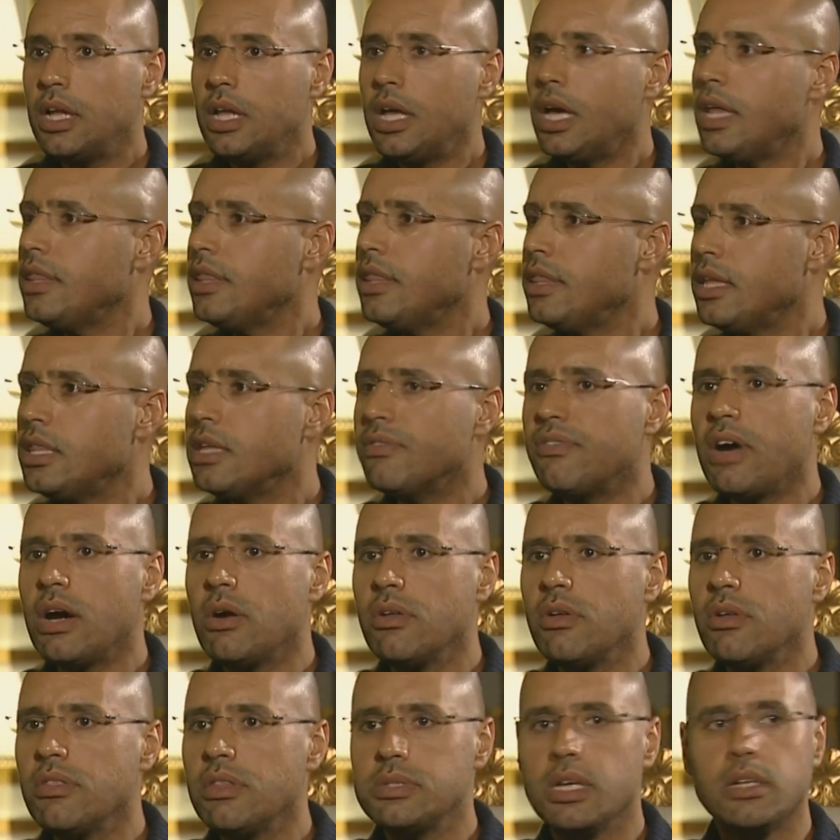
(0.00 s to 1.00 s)
And then they
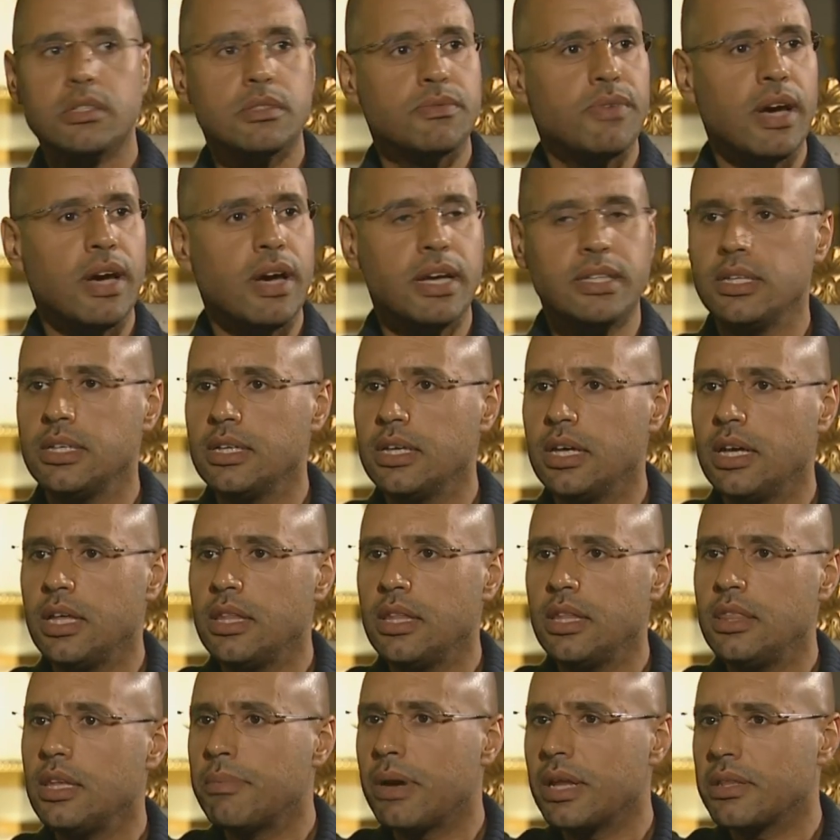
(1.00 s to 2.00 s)
found themselves fighting
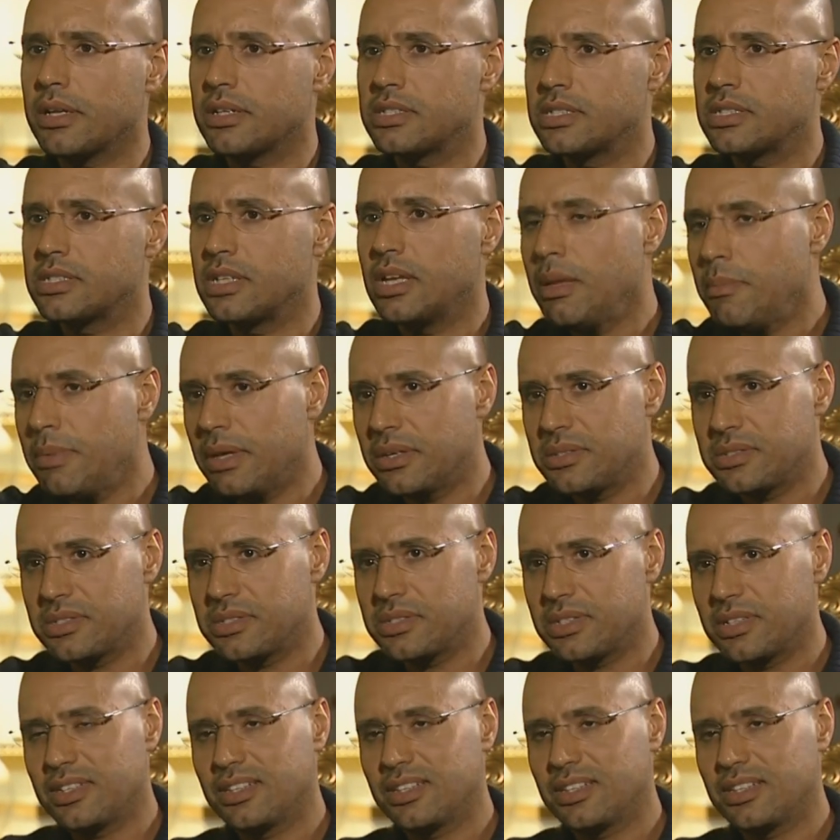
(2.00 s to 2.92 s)
their brothers, Libyans.